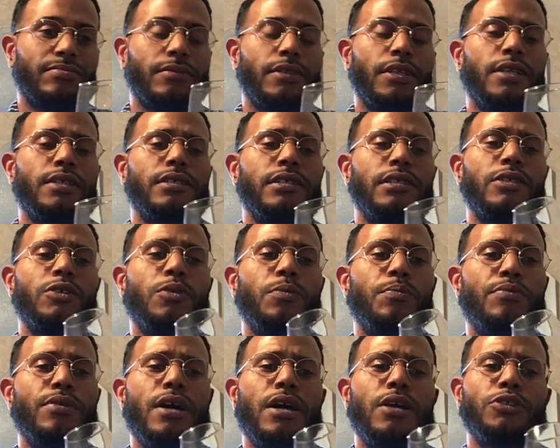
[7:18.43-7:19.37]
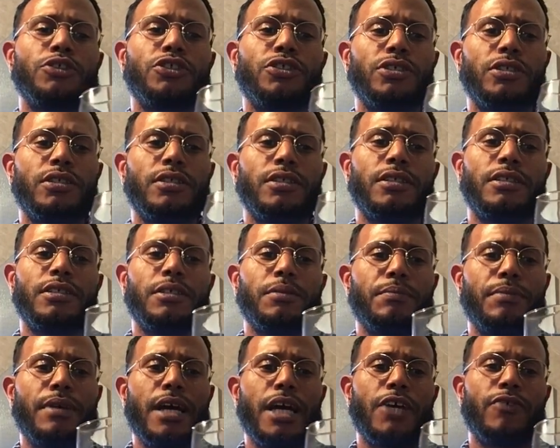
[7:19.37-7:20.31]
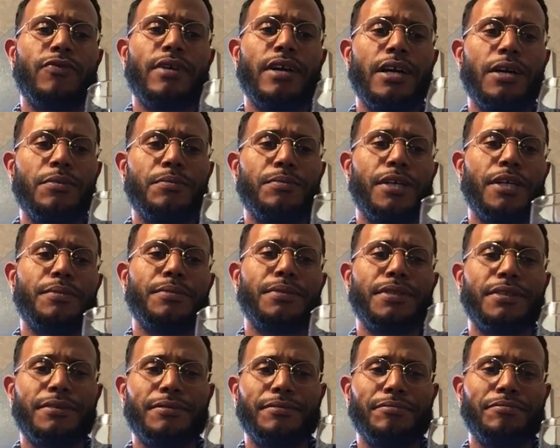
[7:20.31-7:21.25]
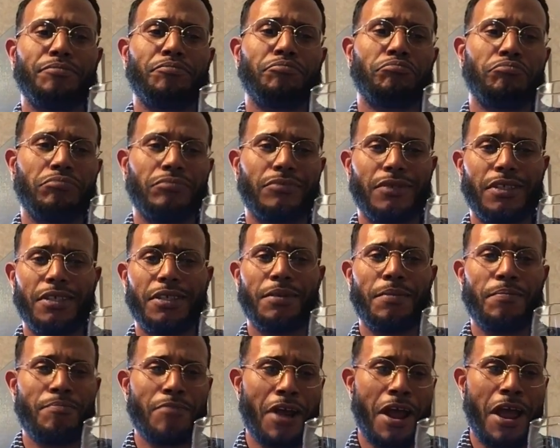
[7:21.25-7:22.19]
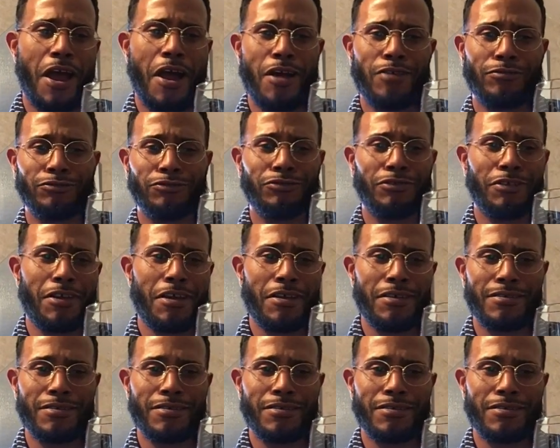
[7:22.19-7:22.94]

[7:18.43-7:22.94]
Nice little brown sugar in the background, baby. Yeah, brown sugar.